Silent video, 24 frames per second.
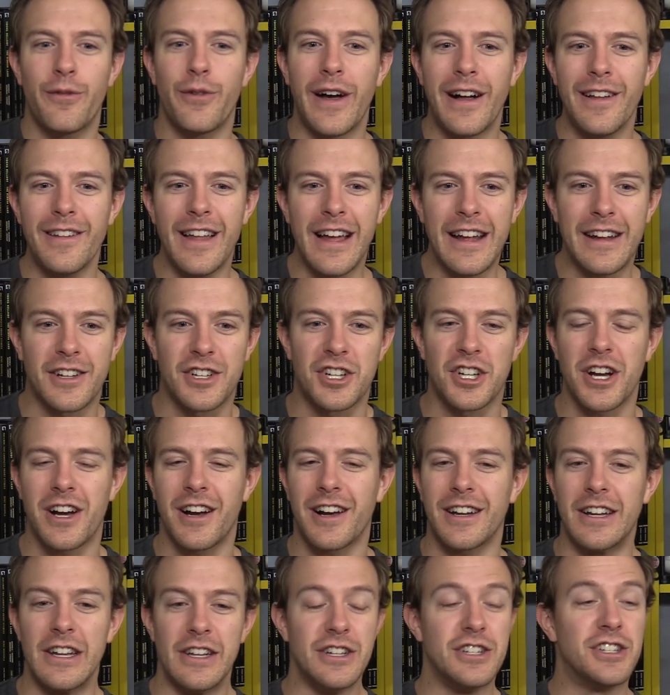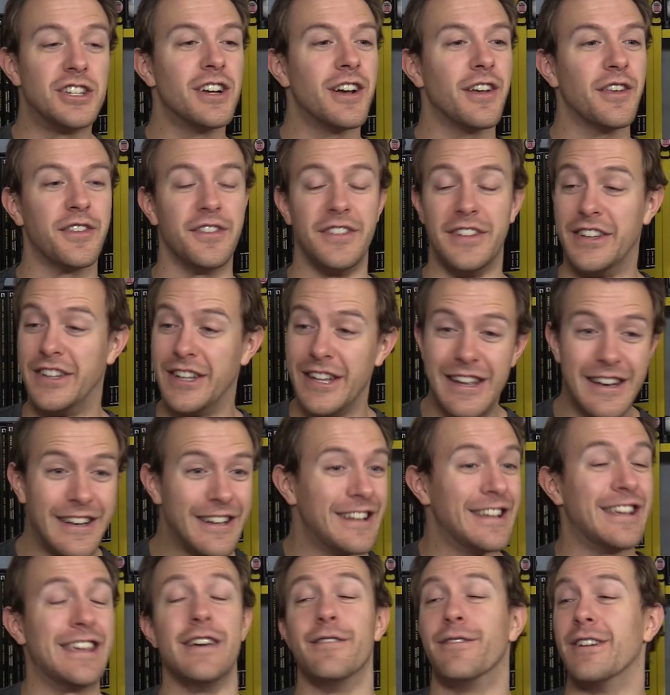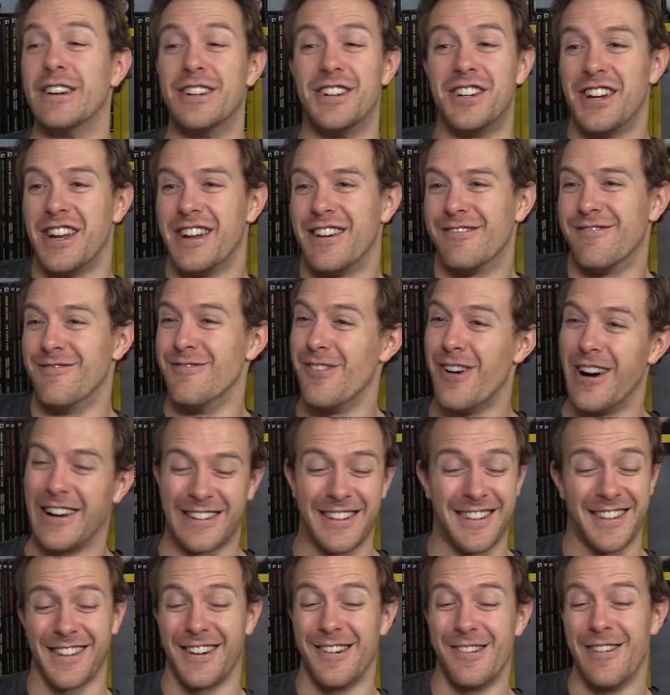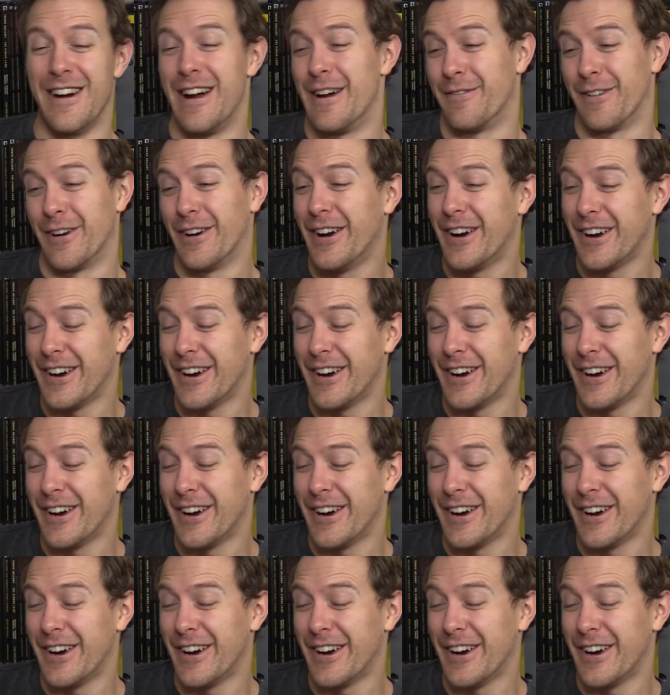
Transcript: felt like Chuck just didn't give a shit whatsoever.